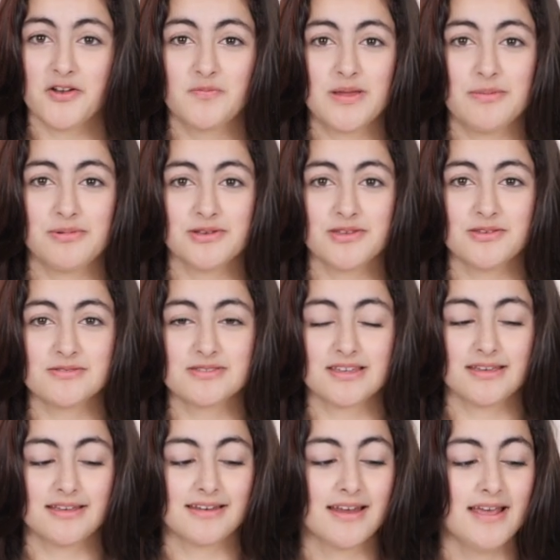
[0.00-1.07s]
of people use
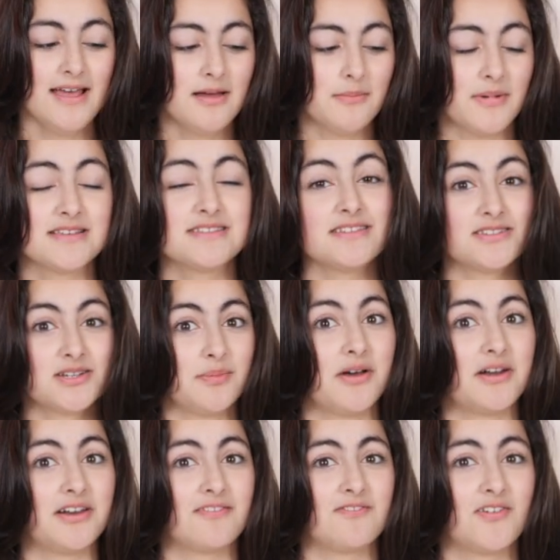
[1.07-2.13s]
it. My sister
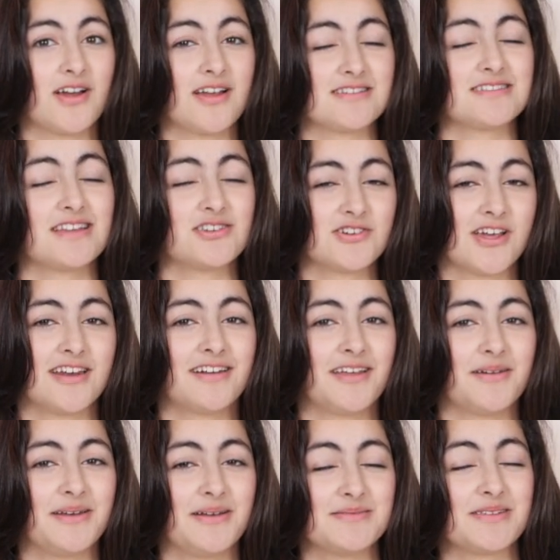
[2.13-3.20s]
bought it at first and I tried it
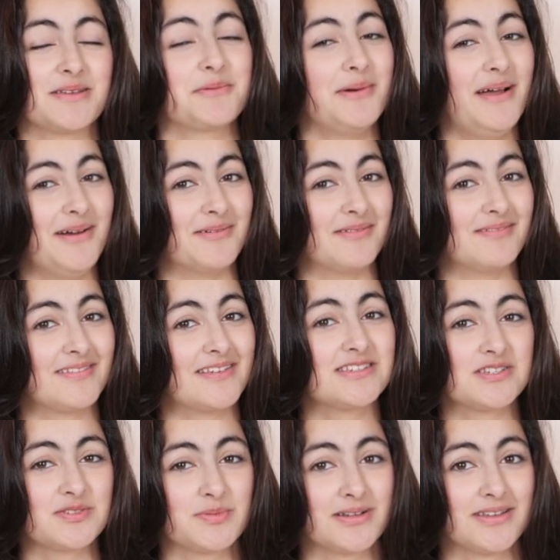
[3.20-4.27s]
out and I was like, wow, this
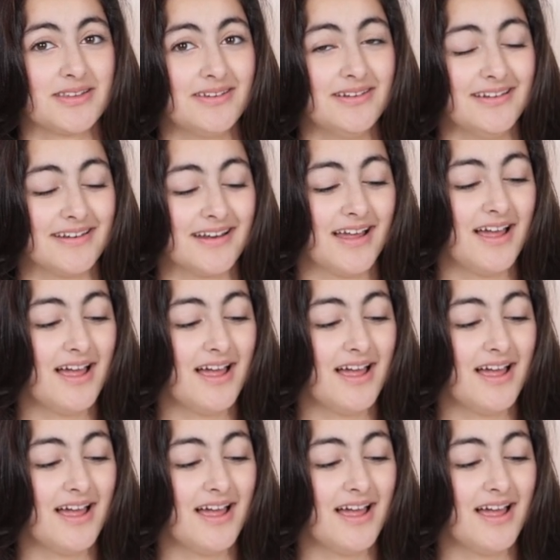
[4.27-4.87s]
is really good.